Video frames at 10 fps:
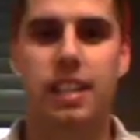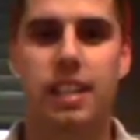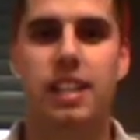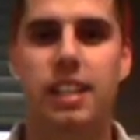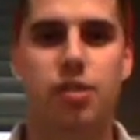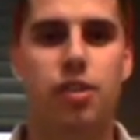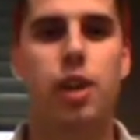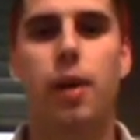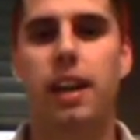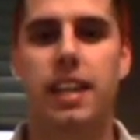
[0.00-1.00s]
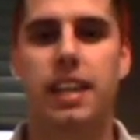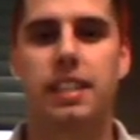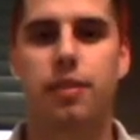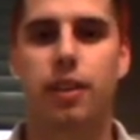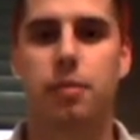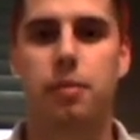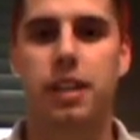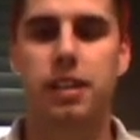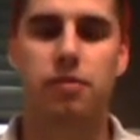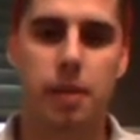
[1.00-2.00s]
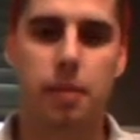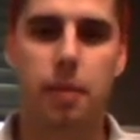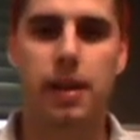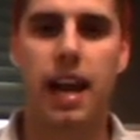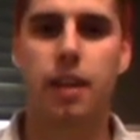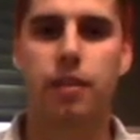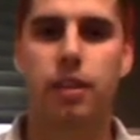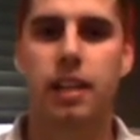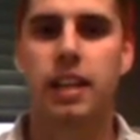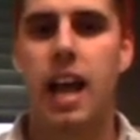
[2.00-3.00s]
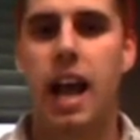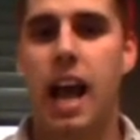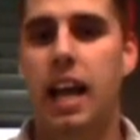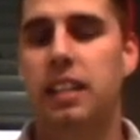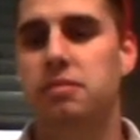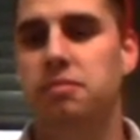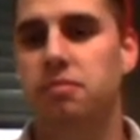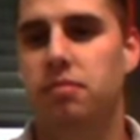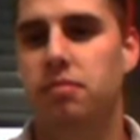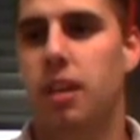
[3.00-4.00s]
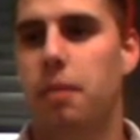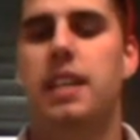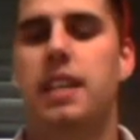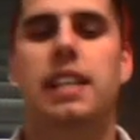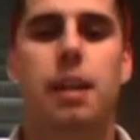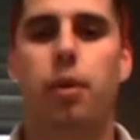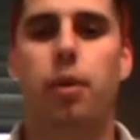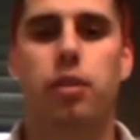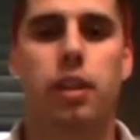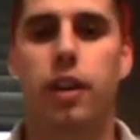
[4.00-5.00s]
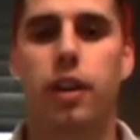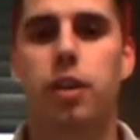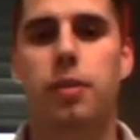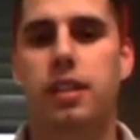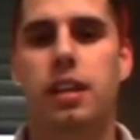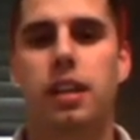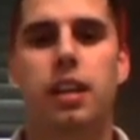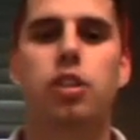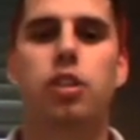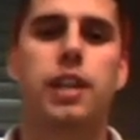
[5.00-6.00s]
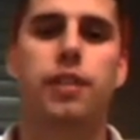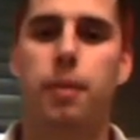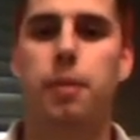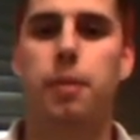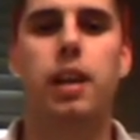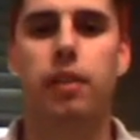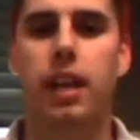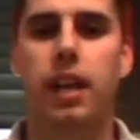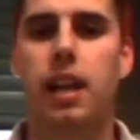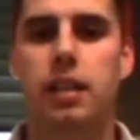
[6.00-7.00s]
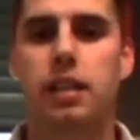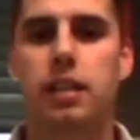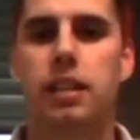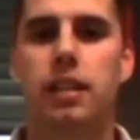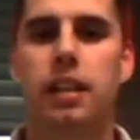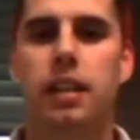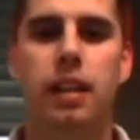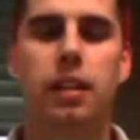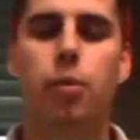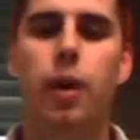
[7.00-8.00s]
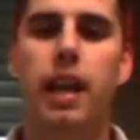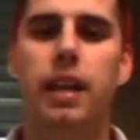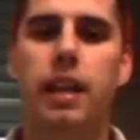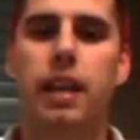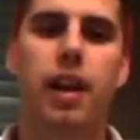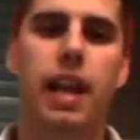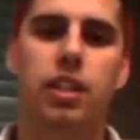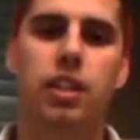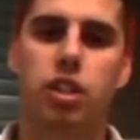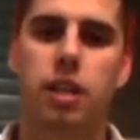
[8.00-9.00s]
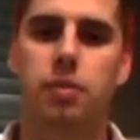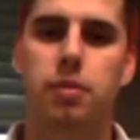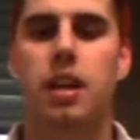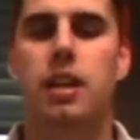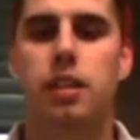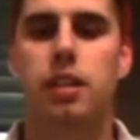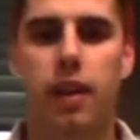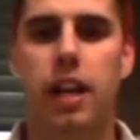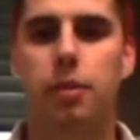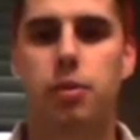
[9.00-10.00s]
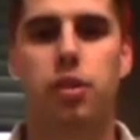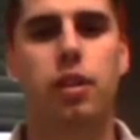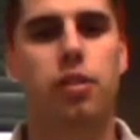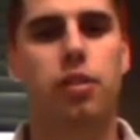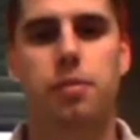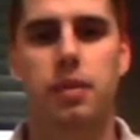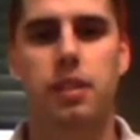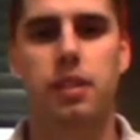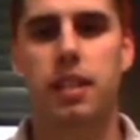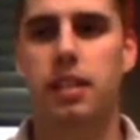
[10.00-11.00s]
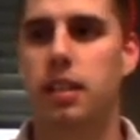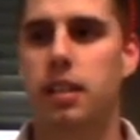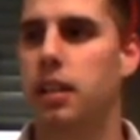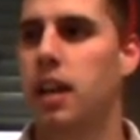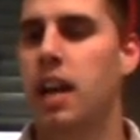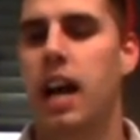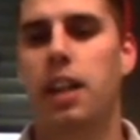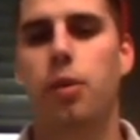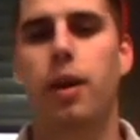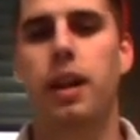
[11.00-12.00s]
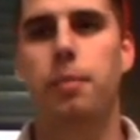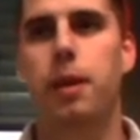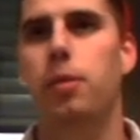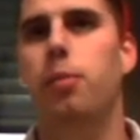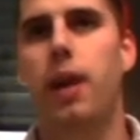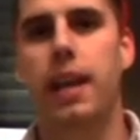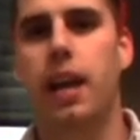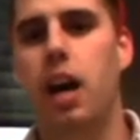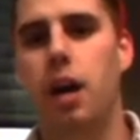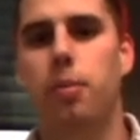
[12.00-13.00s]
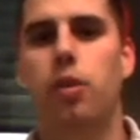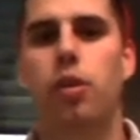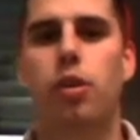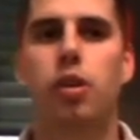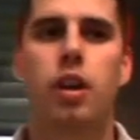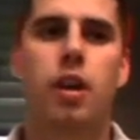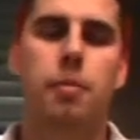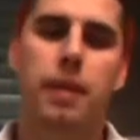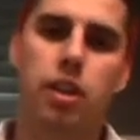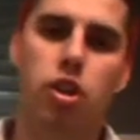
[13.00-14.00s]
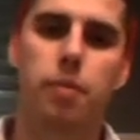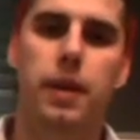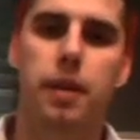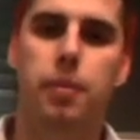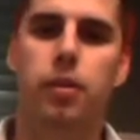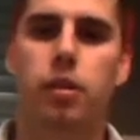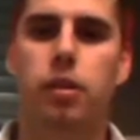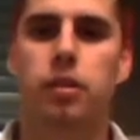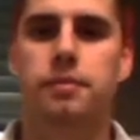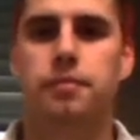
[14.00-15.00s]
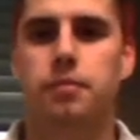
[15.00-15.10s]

he does really well in this film. He really made me laugh. And basically, the plot of the film is loads of different people living in London, and the way their relationships develop during the Christmas season, and the way people break up or meet new people.